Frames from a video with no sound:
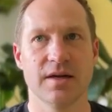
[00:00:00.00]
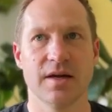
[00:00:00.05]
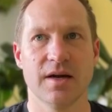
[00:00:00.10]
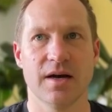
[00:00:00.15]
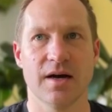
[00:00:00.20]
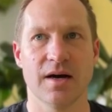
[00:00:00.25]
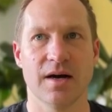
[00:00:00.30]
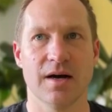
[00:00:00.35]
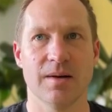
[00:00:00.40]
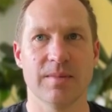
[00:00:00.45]

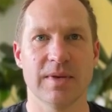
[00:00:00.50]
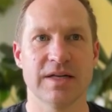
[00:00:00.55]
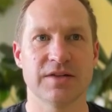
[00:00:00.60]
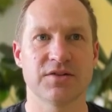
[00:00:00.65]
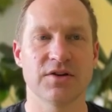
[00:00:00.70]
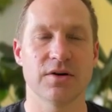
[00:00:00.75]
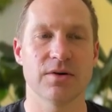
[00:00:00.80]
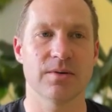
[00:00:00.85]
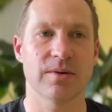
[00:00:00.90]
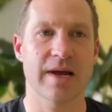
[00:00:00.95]
And
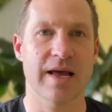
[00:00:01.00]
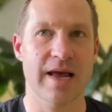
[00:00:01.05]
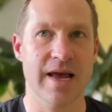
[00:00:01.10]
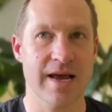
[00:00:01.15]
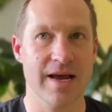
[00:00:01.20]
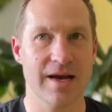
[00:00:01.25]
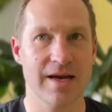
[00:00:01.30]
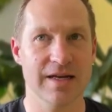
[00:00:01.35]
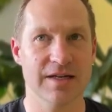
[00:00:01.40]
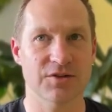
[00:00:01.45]
so
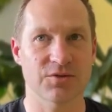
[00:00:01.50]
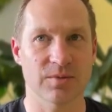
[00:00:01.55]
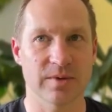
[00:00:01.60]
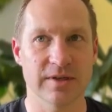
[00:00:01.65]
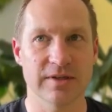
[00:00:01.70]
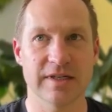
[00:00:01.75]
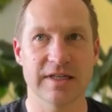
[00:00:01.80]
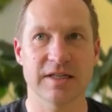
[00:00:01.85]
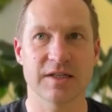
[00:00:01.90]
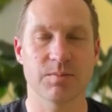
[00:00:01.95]
AI is
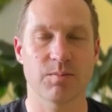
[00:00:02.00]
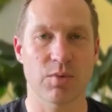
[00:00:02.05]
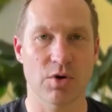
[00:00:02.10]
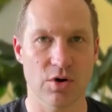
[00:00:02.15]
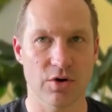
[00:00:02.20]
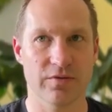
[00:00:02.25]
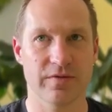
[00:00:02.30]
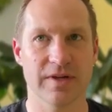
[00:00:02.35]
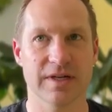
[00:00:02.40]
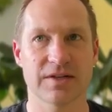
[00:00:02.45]
really
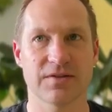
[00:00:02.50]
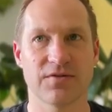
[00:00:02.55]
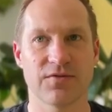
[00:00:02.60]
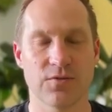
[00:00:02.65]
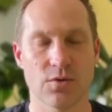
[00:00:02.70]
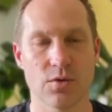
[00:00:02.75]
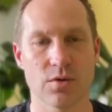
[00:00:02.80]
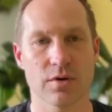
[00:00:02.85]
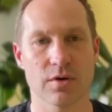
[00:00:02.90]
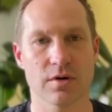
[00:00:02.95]
perfect
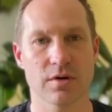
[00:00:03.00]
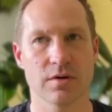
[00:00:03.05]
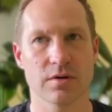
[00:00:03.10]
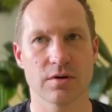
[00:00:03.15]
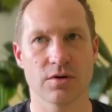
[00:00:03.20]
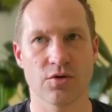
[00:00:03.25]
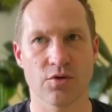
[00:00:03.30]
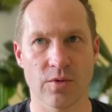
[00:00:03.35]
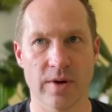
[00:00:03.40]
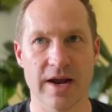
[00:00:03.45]
for
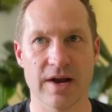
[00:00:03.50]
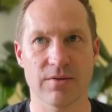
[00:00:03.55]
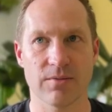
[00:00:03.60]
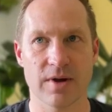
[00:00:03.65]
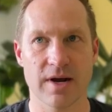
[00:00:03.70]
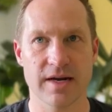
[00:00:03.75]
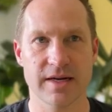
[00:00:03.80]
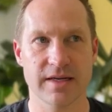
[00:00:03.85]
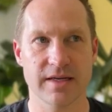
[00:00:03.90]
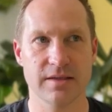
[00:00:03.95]
grant
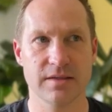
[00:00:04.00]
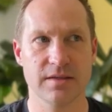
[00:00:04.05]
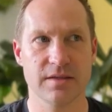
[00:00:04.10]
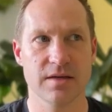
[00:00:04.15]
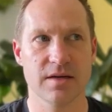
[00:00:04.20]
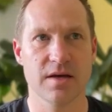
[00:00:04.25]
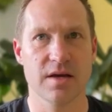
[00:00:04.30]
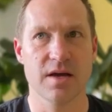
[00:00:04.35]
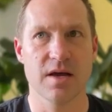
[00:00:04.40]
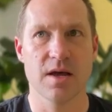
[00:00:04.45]
writing
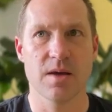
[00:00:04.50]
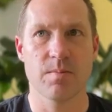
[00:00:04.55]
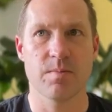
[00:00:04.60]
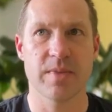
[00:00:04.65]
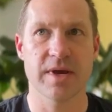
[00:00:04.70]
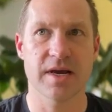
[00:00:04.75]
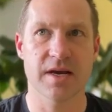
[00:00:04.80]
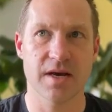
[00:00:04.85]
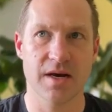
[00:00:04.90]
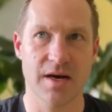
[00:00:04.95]

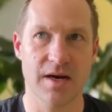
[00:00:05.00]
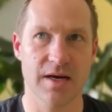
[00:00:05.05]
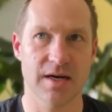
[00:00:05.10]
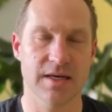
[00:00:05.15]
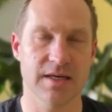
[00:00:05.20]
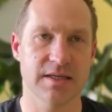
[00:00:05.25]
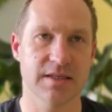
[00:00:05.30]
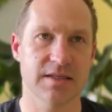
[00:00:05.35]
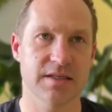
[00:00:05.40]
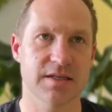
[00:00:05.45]

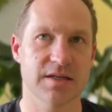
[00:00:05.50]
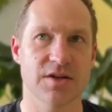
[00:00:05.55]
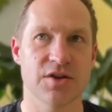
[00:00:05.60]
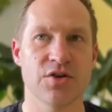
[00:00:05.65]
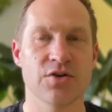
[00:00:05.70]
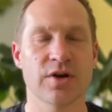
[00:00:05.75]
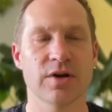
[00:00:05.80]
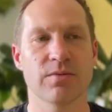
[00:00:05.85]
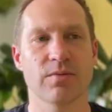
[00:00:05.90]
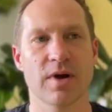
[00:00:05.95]
because
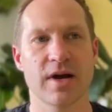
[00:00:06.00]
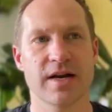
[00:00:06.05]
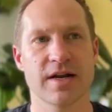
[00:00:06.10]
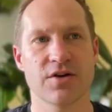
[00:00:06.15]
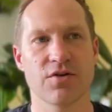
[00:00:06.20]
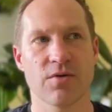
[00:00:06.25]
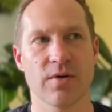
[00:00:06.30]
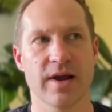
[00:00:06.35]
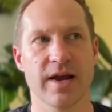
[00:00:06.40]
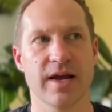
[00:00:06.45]
you can write a
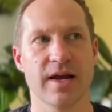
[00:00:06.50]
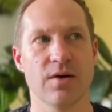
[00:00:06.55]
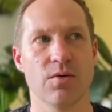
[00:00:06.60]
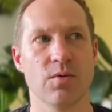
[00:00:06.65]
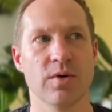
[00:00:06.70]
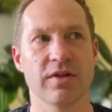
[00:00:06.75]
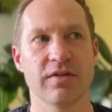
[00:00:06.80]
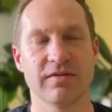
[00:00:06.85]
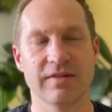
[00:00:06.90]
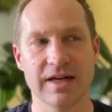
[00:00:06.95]
grant
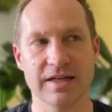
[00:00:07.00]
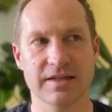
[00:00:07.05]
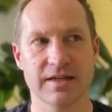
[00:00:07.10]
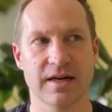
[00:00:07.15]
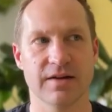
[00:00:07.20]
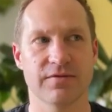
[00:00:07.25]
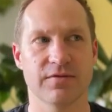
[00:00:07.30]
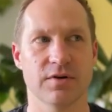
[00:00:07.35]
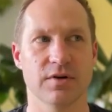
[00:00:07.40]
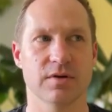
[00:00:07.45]
with less
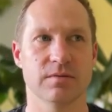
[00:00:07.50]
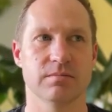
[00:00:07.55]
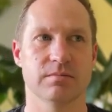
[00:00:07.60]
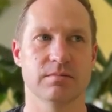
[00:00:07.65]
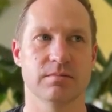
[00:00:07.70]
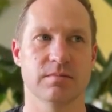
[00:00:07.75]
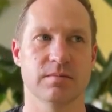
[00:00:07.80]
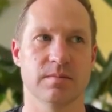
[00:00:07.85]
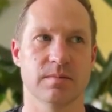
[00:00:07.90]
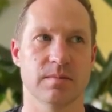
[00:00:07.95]
effort,
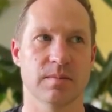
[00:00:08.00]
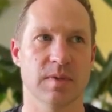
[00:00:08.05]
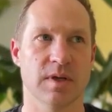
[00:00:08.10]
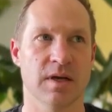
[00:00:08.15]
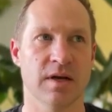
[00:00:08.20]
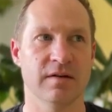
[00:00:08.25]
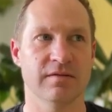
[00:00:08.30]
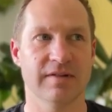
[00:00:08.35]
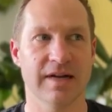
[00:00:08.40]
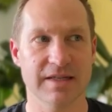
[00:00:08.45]

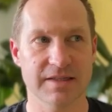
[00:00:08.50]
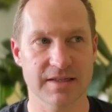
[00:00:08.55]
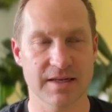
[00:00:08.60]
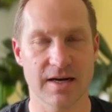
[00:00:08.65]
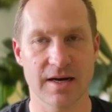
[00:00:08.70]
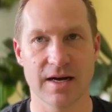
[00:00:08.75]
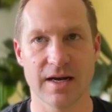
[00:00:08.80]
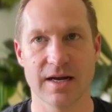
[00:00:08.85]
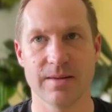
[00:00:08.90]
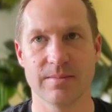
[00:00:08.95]
less
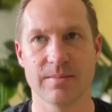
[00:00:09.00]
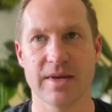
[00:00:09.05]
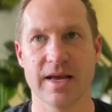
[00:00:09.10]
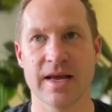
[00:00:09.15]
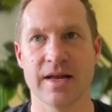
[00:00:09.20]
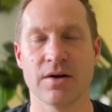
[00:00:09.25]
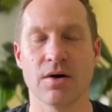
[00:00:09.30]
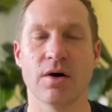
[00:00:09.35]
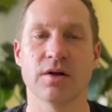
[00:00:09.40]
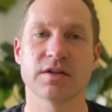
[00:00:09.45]
time,
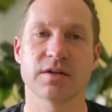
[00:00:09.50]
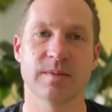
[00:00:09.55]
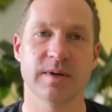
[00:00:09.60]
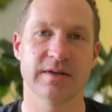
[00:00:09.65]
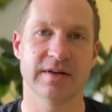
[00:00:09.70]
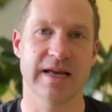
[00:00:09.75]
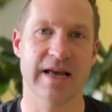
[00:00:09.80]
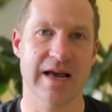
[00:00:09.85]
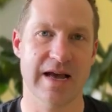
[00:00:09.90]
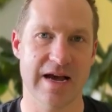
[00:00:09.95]
and
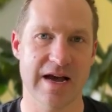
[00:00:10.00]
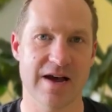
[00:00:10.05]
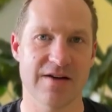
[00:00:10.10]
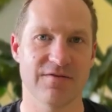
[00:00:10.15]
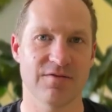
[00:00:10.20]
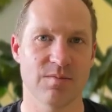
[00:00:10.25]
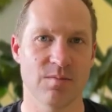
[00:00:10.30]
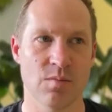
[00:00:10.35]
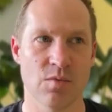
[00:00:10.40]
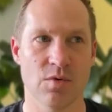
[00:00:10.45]
ultimately
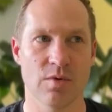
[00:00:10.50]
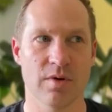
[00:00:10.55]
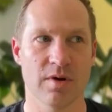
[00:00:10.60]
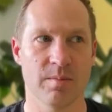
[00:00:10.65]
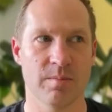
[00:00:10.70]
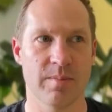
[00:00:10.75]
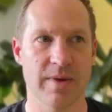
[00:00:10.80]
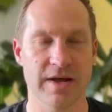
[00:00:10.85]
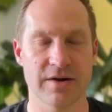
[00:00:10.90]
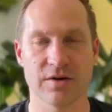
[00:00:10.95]
have
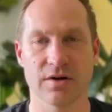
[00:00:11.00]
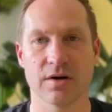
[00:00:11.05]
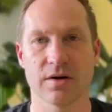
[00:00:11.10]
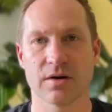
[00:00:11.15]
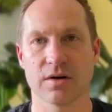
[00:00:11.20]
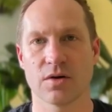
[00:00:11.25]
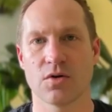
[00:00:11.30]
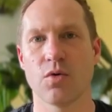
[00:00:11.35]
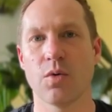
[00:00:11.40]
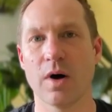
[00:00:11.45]
better
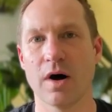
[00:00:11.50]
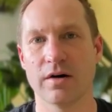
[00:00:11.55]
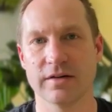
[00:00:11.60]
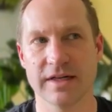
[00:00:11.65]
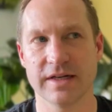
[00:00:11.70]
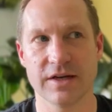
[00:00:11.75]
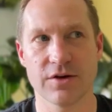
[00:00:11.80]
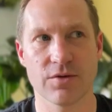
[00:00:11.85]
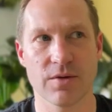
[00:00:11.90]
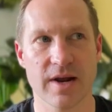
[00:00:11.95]

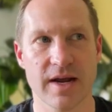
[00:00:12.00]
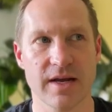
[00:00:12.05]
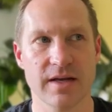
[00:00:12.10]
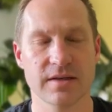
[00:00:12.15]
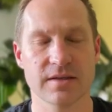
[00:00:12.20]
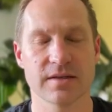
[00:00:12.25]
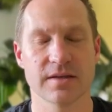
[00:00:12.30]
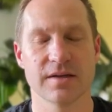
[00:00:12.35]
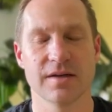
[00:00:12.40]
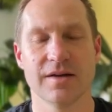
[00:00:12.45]
quality
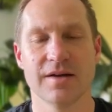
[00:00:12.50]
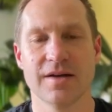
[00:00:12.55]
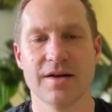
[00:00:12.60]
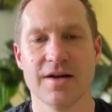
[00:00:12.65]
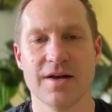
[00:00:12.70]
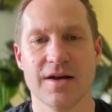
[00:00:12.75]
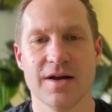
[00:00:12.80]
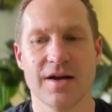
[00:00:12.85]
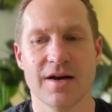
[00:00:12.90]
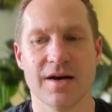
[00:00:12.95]
grant
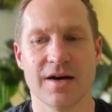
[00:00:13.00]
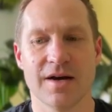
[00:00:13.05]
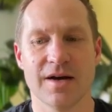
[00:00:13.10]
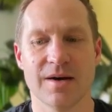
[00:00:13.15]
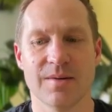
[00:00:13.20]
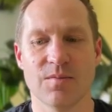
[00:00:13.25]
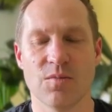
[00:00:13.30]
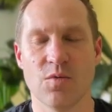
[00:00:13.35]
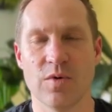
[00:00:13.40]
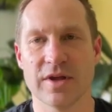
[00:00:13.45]

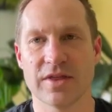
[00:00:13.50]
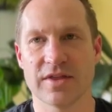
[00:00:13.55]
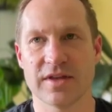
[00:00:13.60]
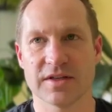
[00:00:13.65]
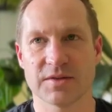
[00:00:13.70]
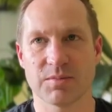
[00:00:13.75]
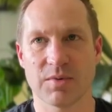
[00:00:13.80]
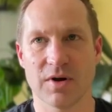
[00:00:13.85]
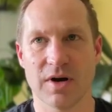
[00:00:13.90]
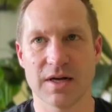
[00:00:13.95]
with this
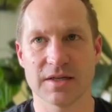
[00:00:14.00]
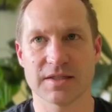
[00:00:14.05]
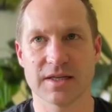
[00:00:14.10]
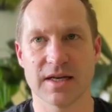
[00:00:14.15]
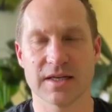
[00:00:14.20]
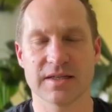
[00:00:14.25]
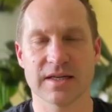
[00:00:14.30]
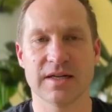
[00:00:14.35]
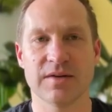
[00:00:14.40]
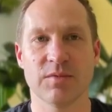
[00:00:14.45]

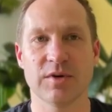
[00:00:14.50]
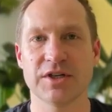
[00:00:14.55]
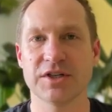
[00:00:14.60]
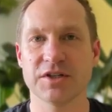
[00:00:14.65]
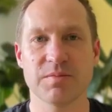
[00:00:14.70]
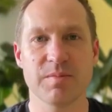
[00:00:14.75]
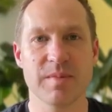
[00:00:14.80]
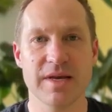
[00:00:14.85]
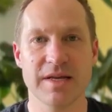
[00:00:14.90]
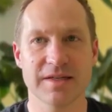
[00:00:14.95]
process. And what
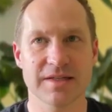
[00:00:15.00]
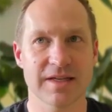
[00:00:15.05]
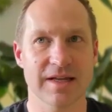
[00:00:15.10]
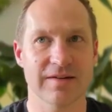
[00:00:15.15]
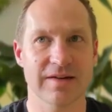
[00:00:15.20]
just means that